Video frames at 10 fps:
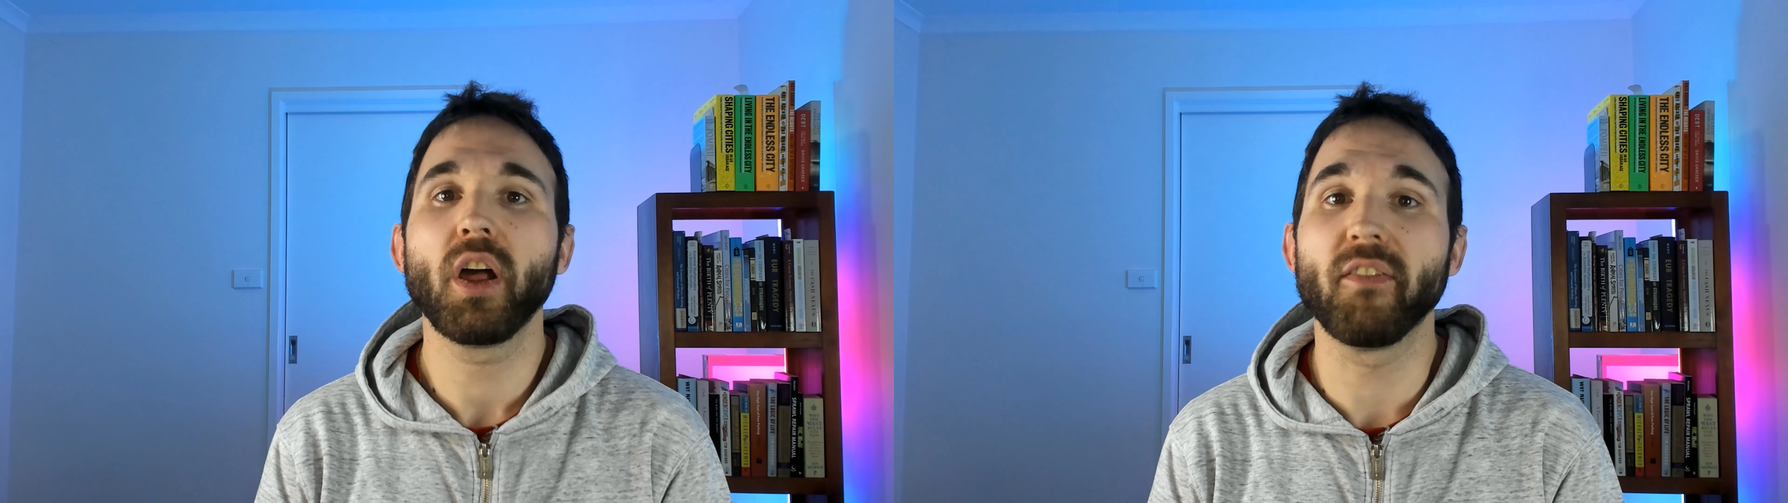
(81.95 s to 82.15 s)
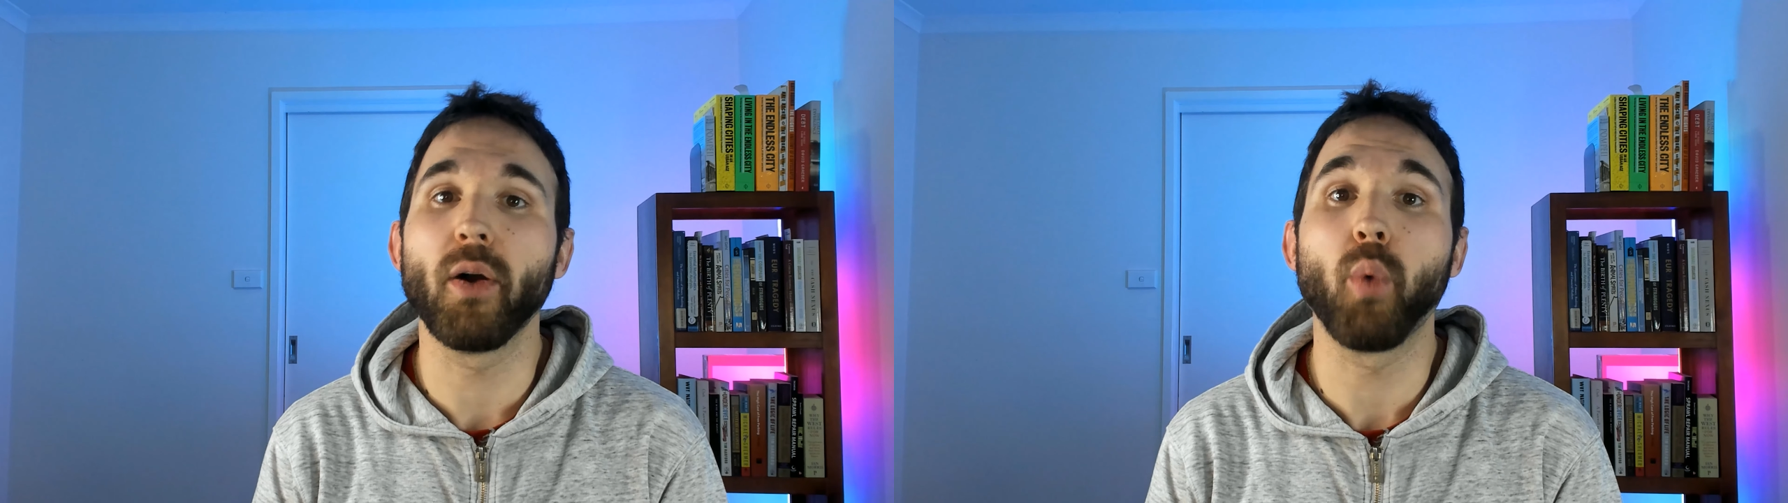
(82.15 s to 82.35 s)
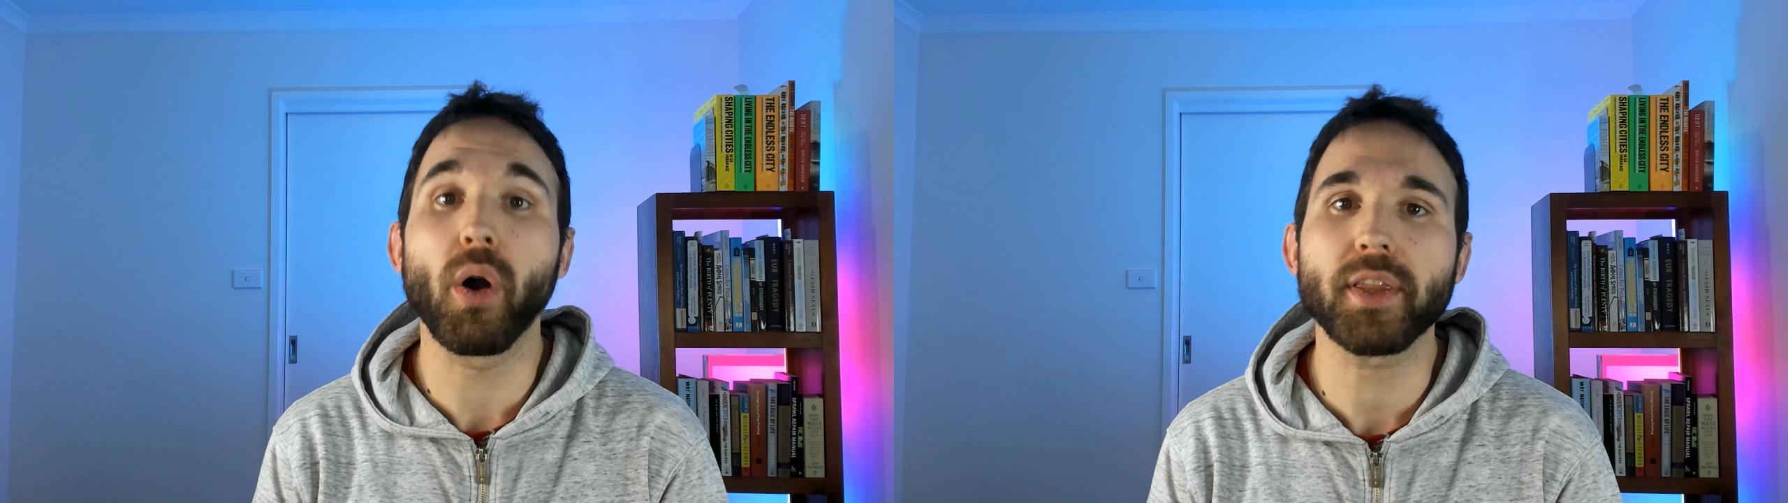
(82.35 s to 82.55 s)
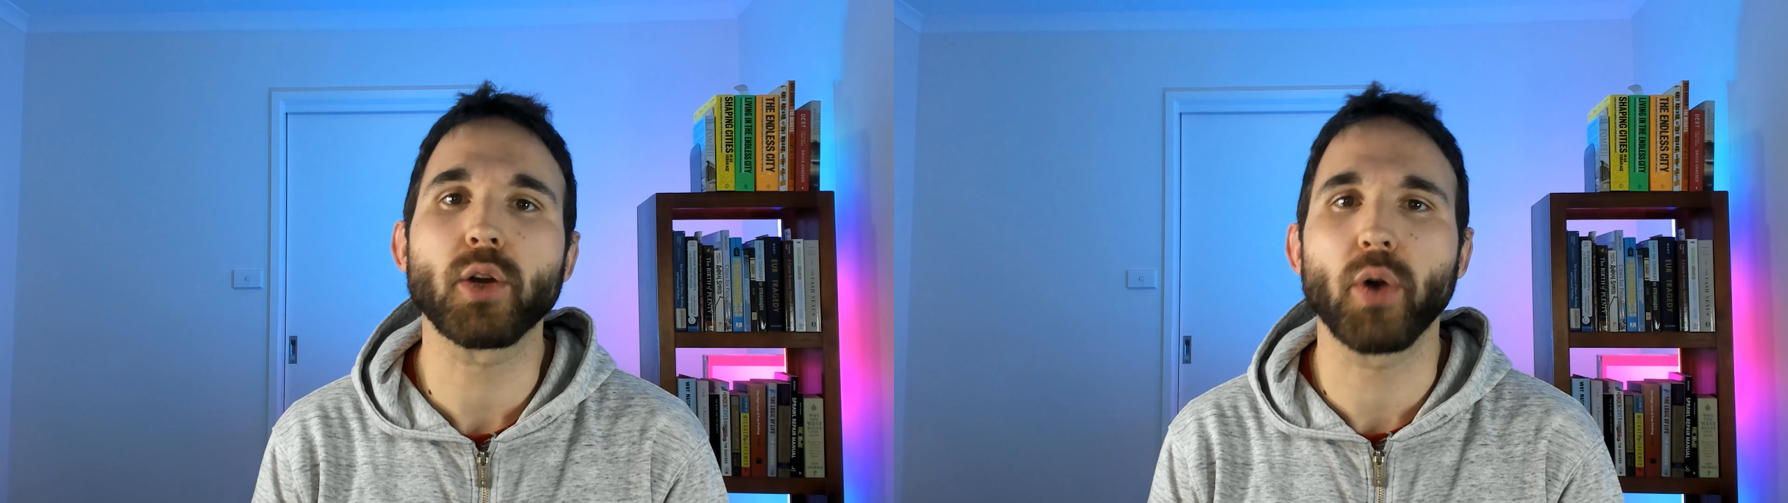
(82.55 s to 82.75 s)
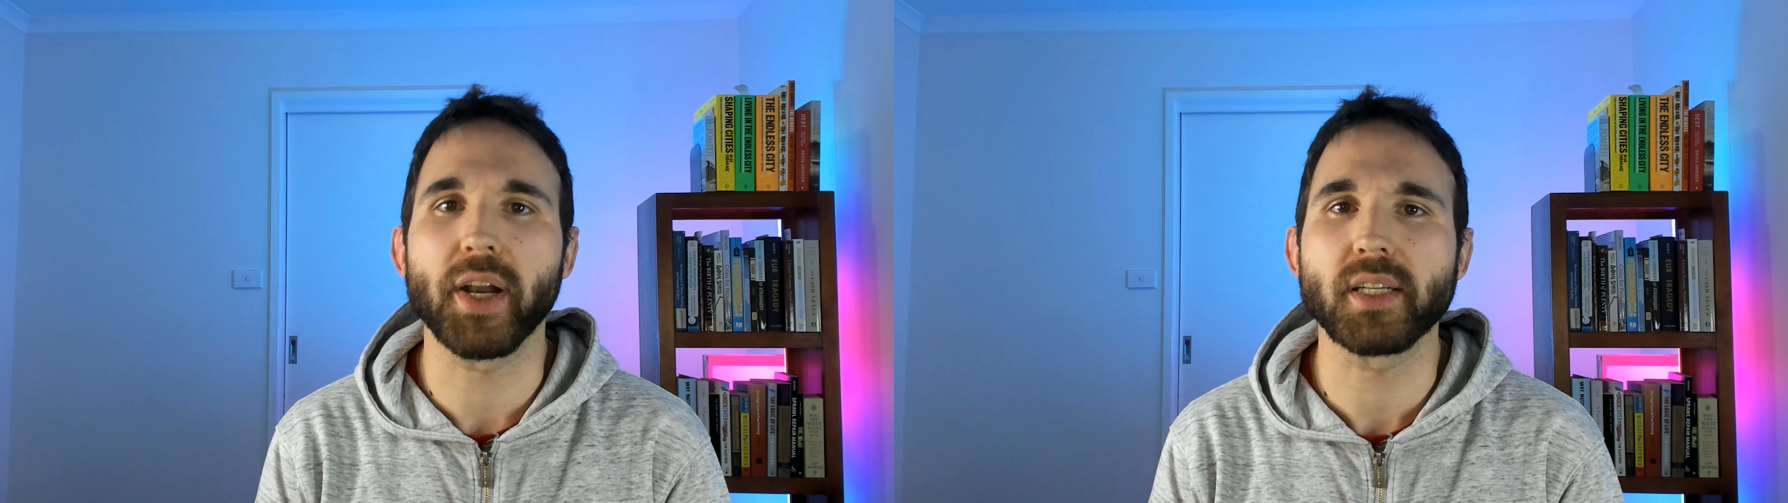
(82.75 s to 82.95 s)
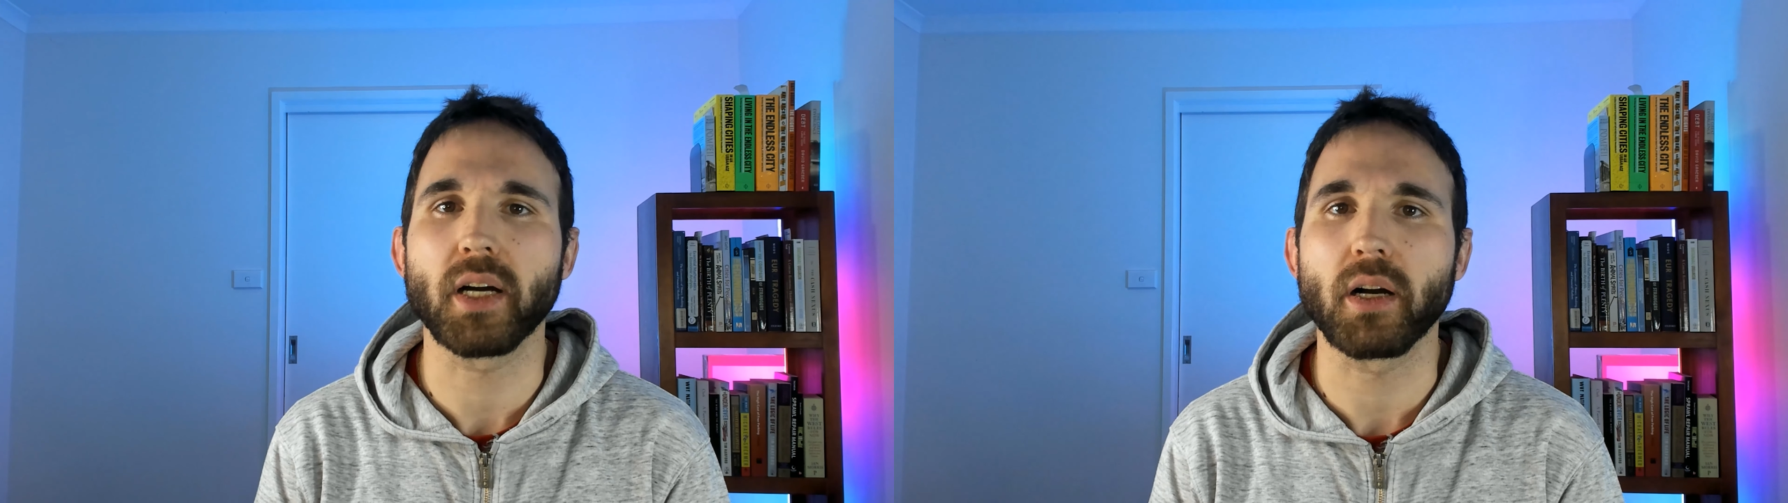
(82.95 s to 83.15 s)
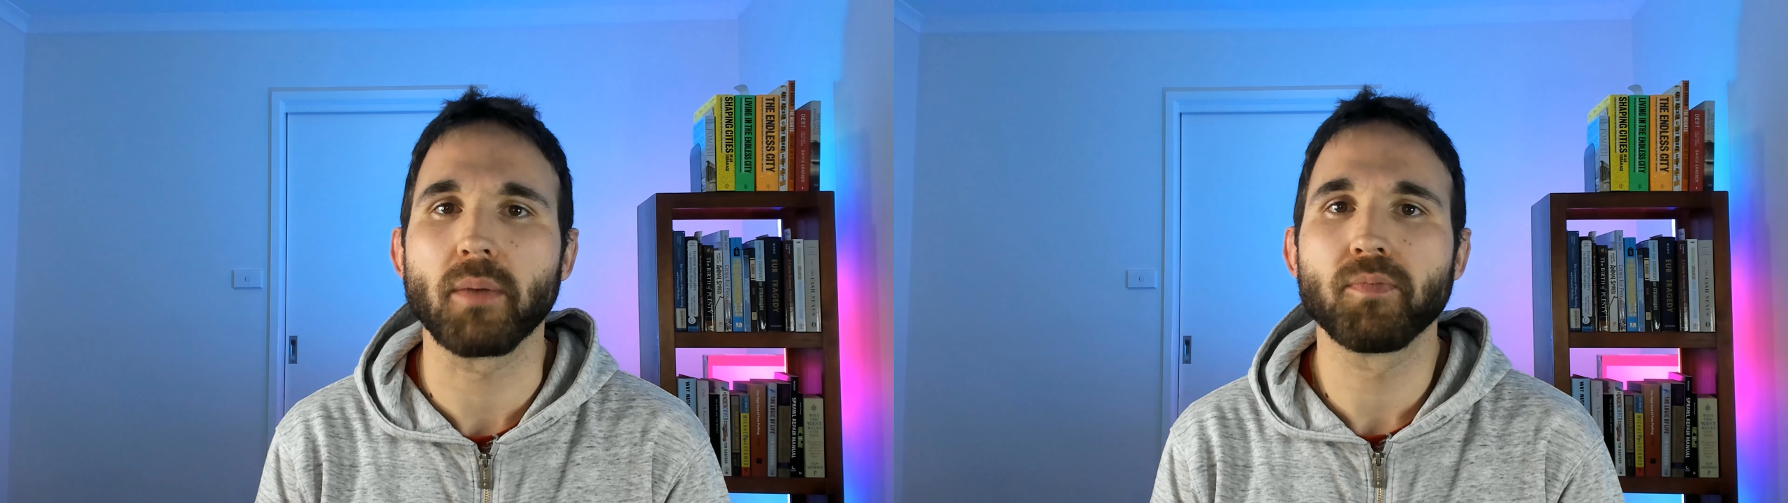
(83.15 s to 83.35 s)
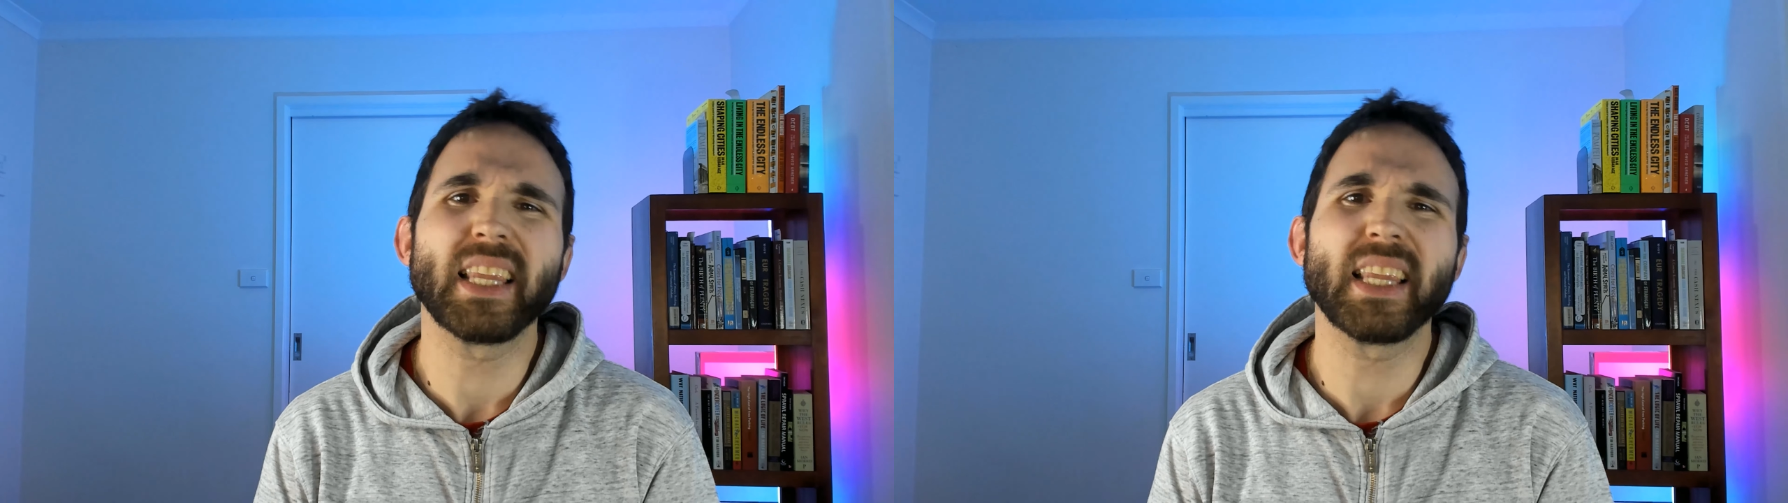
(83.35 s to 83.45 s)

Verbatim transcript: of a wealthy creditor.